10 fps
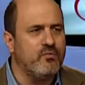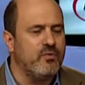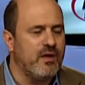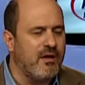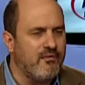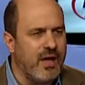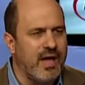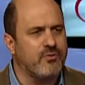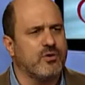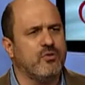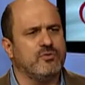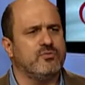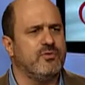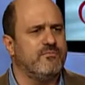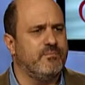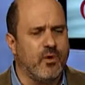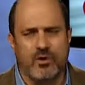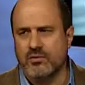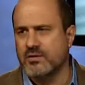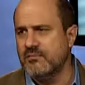we have agriculture, we have
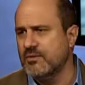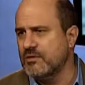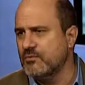barley being